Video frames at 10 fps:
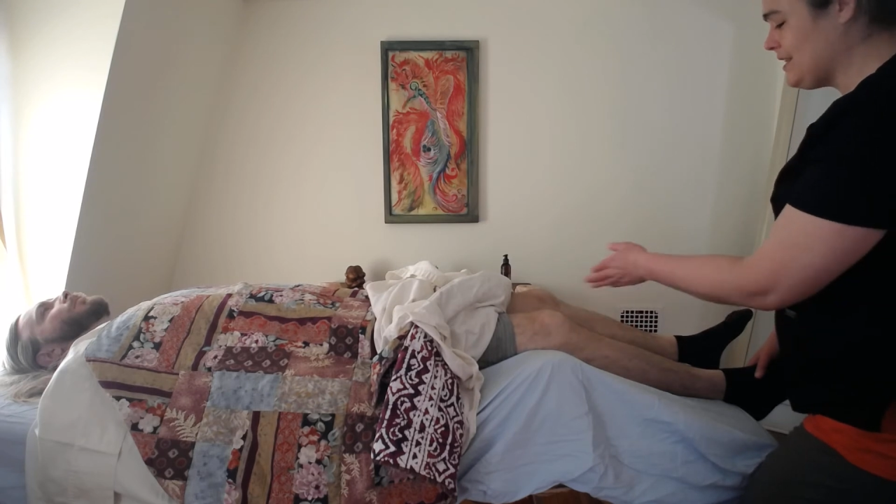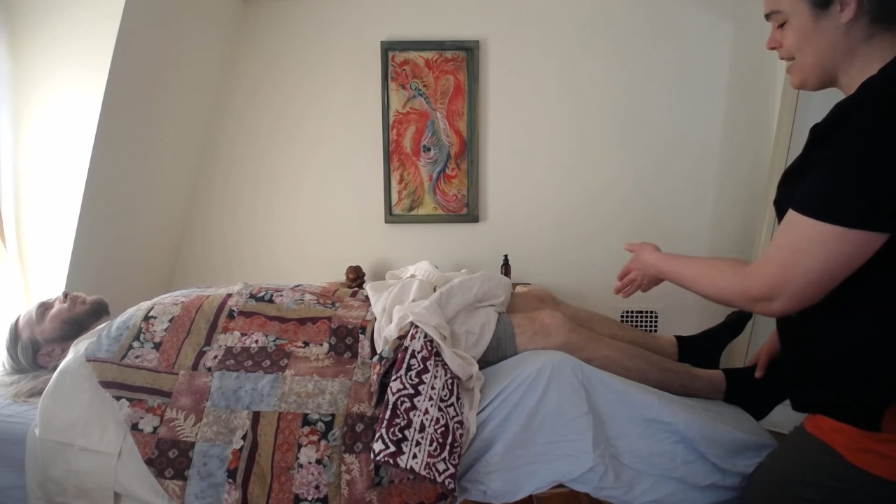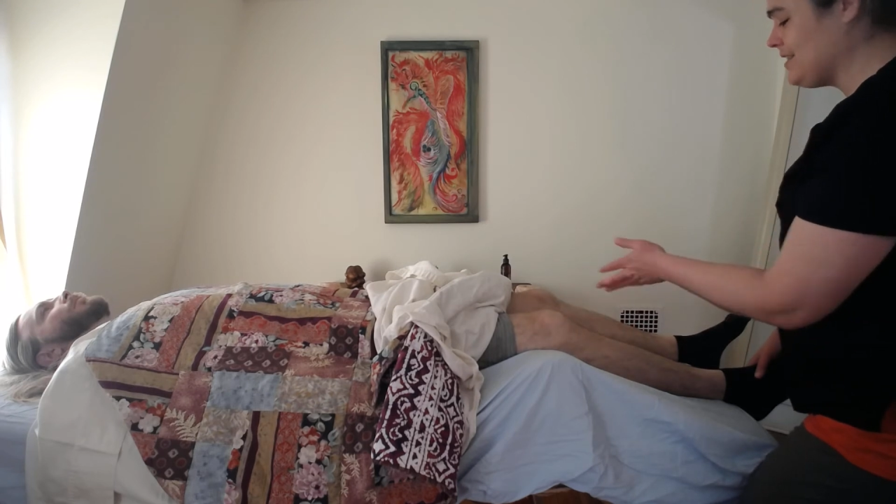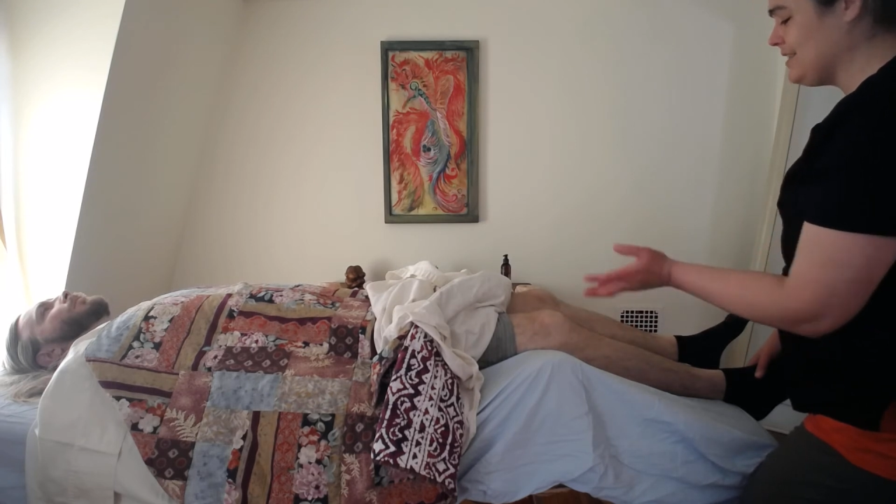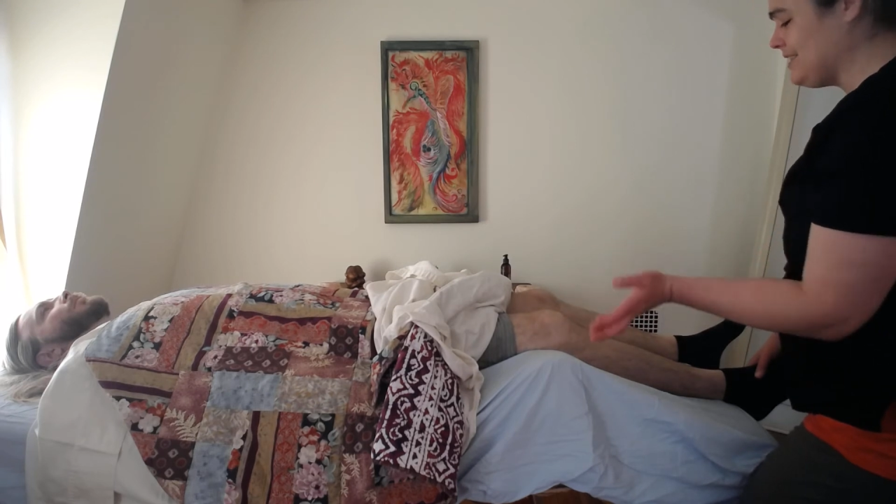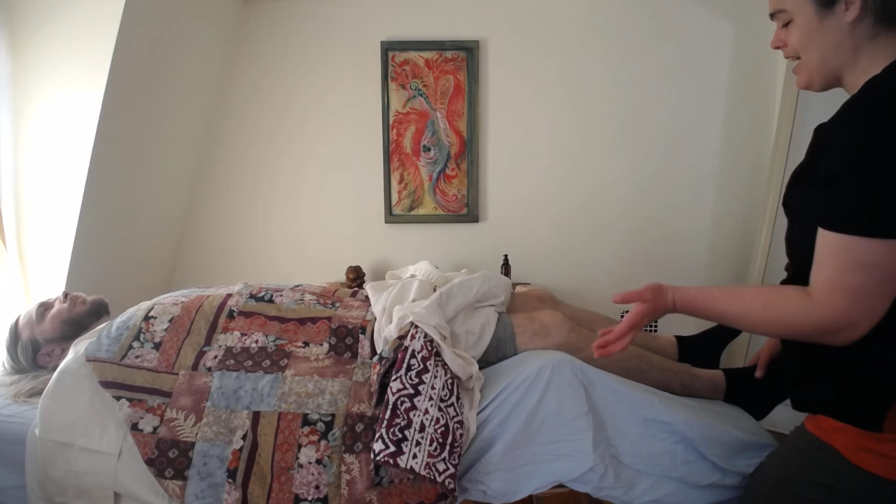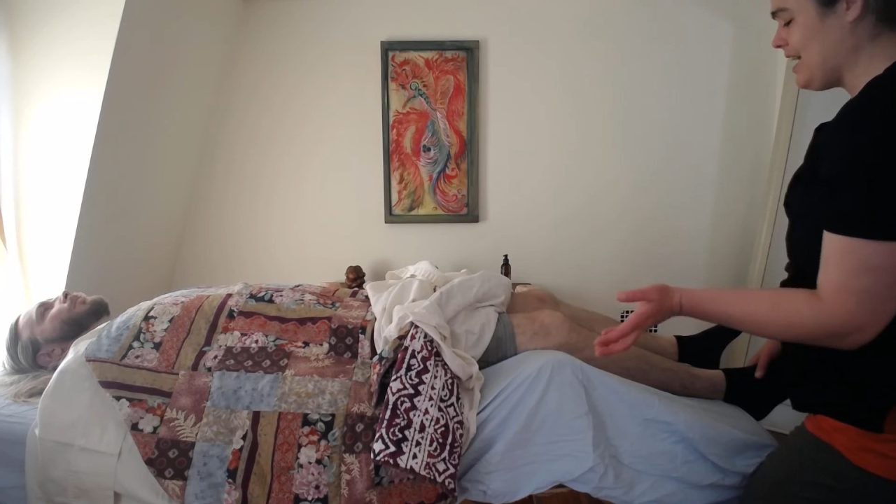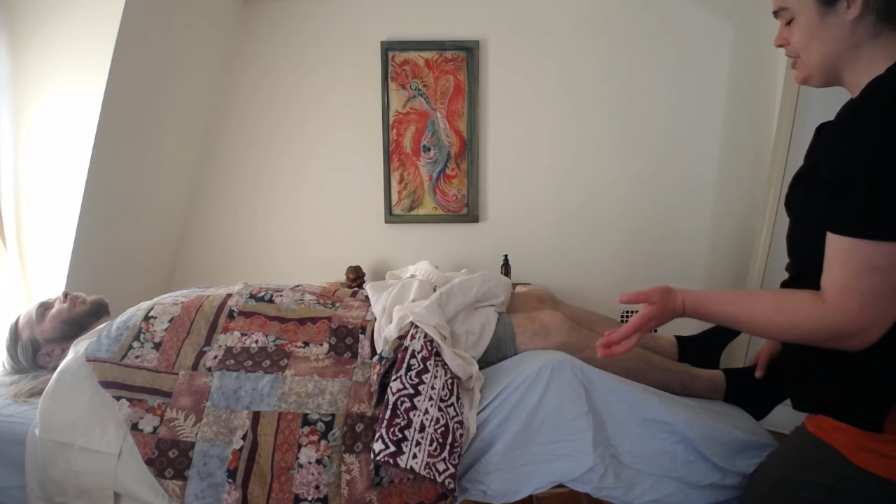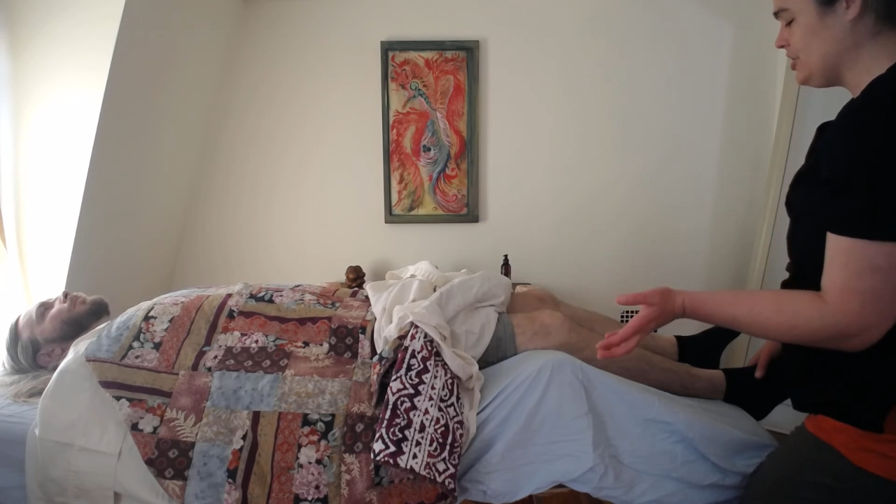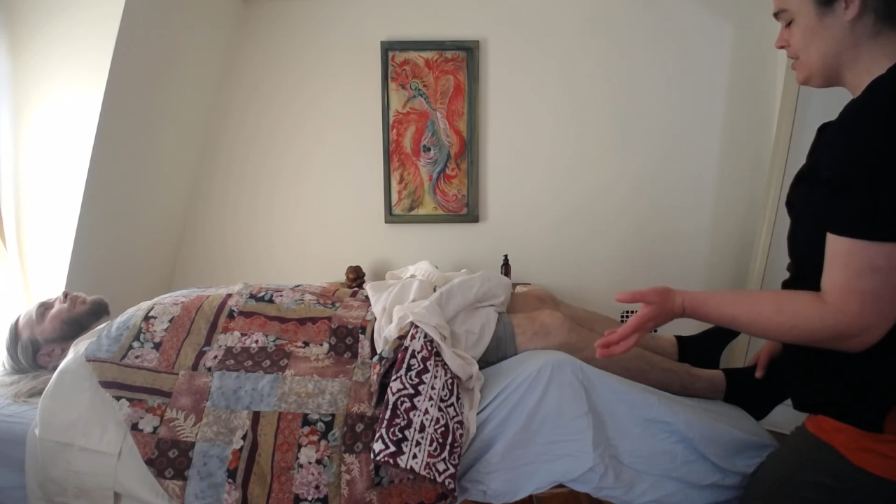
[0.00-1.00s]
side to
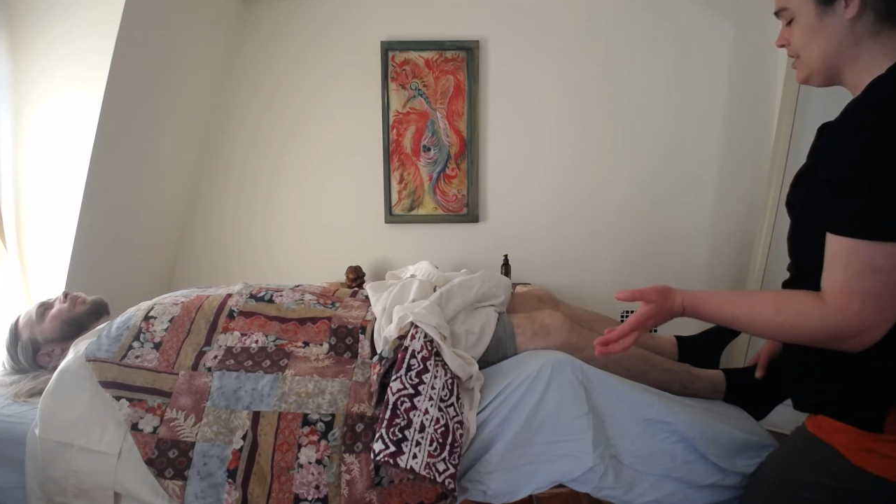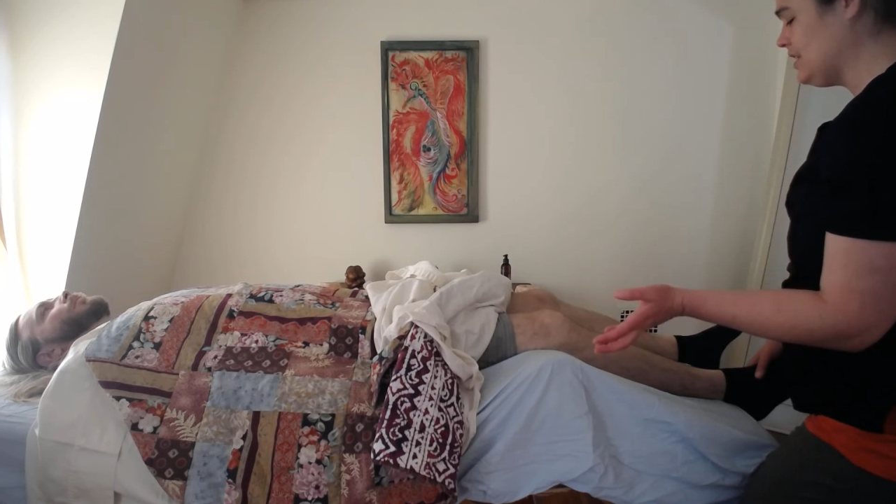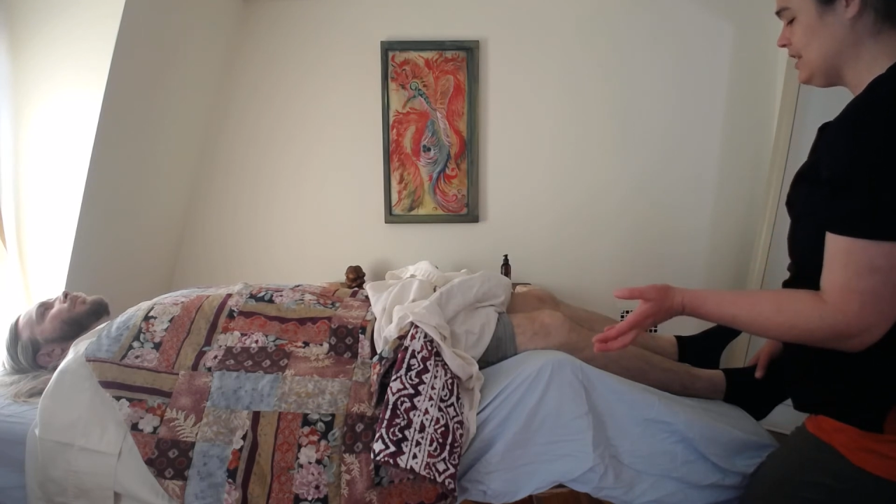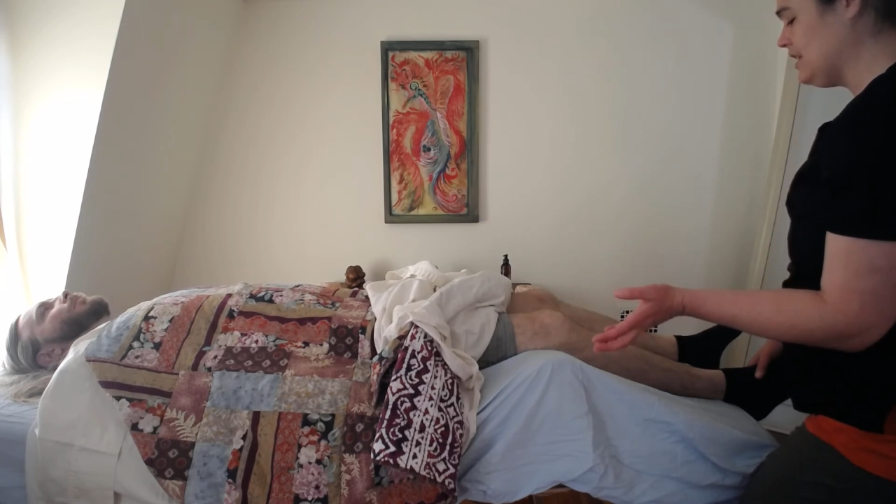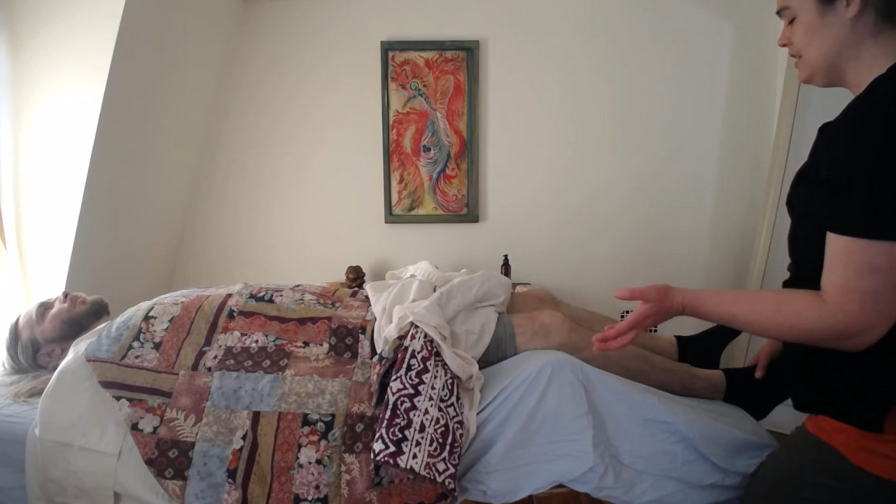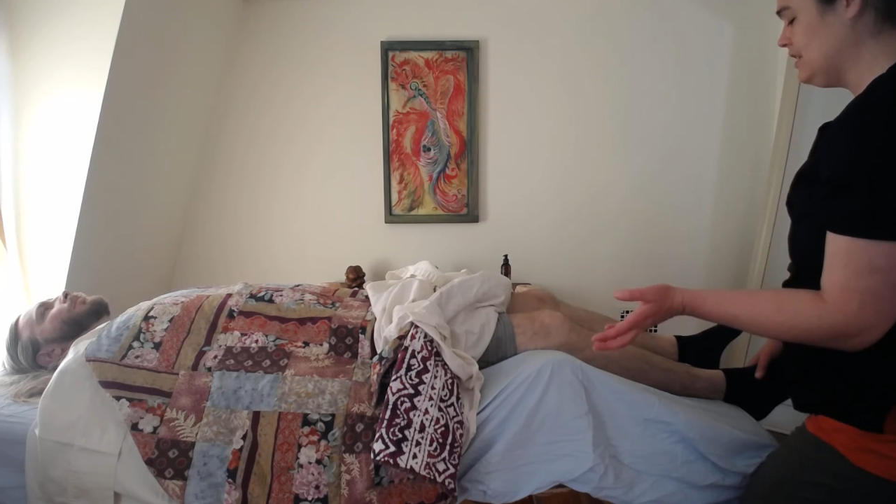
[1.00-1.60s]
side just to